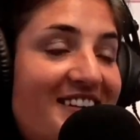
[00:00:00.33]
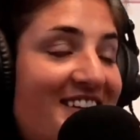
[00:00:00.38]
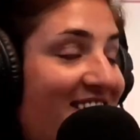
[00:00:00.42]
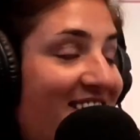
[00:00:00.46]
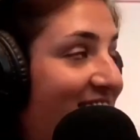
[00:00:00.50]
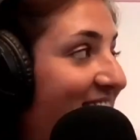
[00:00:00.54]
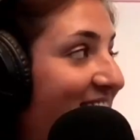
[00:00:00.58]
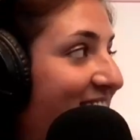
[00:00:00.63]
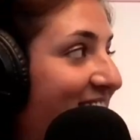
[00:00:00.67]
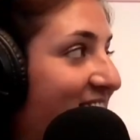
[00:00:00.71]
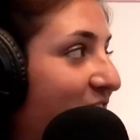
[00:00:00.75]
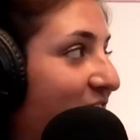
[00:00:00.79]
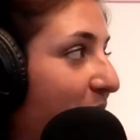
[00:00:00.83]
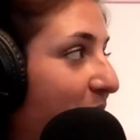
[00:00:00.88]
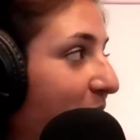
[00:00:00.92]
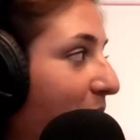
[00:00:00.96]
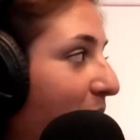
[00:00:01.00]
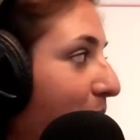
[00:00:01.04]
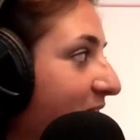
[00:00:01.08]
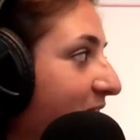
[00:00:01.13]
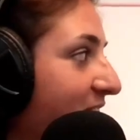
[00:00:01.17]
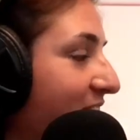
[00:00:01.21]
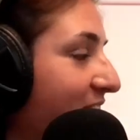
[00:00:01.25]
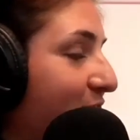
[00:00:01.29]

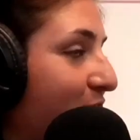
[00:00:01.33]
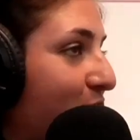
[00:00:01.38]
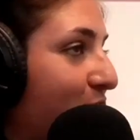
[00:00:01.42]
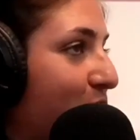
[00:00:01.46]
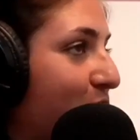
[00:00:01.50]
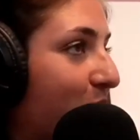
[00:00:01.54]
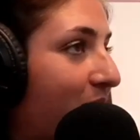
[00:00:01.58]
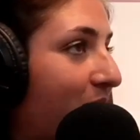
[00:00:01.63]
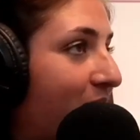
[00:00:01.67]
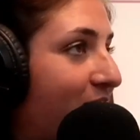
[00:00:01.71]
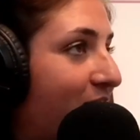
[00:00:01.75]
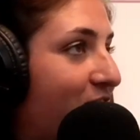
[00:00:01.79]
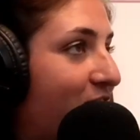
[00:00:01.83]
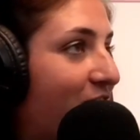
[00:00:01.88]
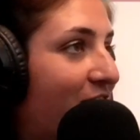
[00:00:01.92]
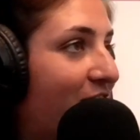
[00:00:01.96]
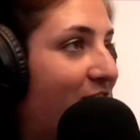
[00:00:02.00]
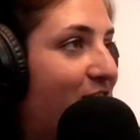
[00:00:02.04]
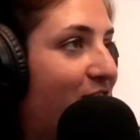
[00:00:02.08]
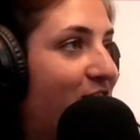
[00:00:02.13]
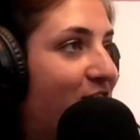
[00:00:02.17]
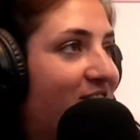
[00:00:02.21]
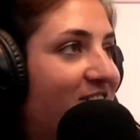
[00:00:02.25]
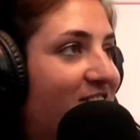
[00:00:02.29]
Sometimes the inner squad
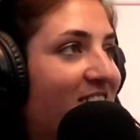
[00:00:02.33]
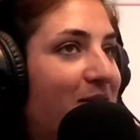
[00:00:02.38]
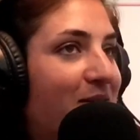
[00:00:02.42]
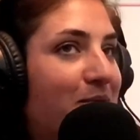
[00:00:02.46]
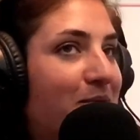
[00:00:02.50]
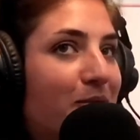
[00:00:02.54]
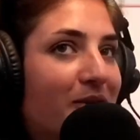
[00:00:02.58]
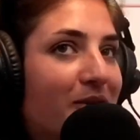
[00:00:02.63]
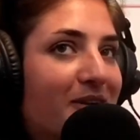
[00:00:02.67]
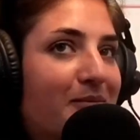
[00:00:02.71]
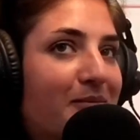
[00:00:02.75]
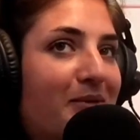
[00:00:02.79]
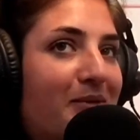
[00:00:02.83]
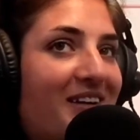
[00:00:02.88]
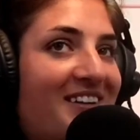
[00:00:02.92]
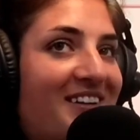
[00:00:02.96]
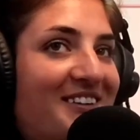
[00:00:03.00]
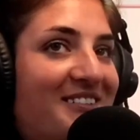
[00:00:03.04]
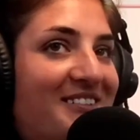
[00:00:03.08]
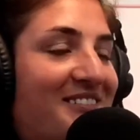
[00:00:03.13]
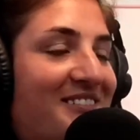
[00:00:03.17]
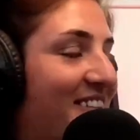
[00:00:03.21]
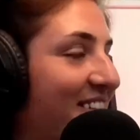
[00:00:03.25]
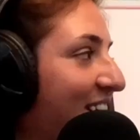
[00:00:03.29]
challenges get more
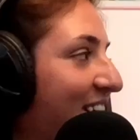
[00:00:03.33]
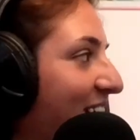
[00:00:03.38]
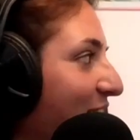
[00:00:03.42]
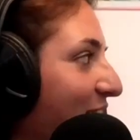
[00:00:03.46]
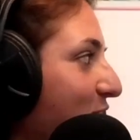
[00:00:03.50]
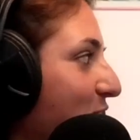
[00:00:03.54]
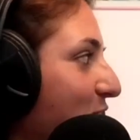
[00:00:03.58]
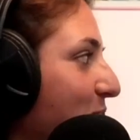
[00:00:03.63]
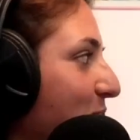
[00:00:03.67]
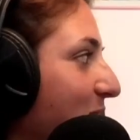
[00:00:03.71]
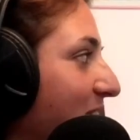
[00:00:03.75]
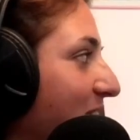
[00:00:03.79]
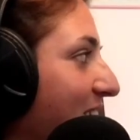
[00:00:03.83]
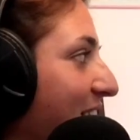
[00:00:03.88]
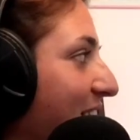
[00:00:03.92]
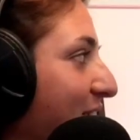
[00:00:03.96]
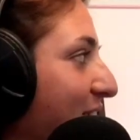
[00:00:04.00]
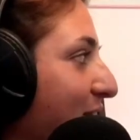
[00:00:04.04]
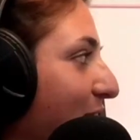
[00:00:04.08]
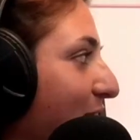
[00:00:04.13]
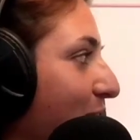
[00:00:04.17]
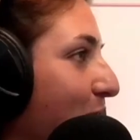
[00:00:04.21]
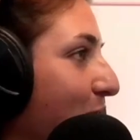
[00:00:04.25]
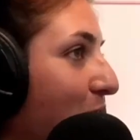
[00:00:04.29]
competitive than the actual
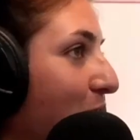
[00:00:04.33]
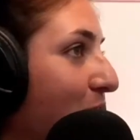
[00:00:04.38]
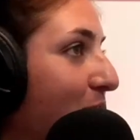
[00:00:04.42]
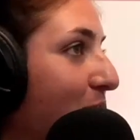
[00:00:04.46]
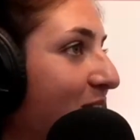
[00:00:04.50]
lifeguard tournaments.